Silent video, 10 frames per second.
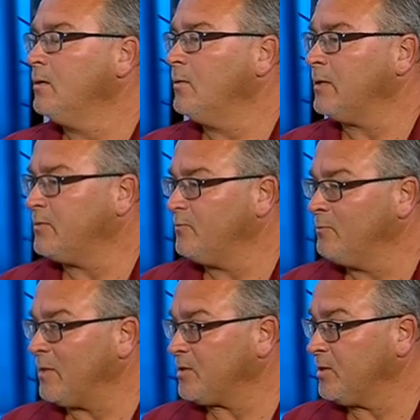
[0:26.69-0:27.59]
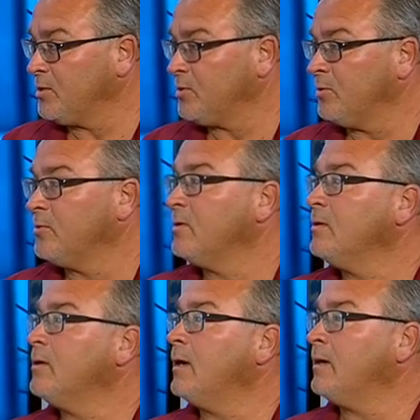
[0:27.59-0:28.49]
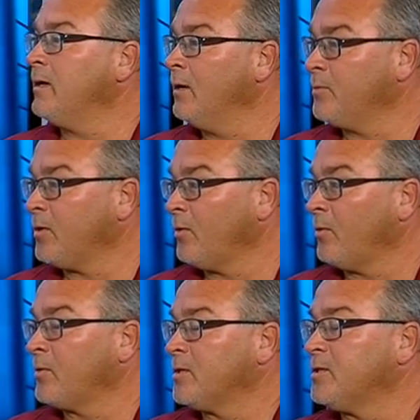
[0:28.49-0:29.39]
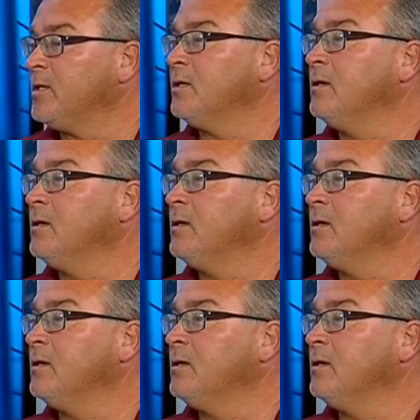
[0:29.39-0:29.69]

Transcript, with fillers: I, my sister, I helped her because she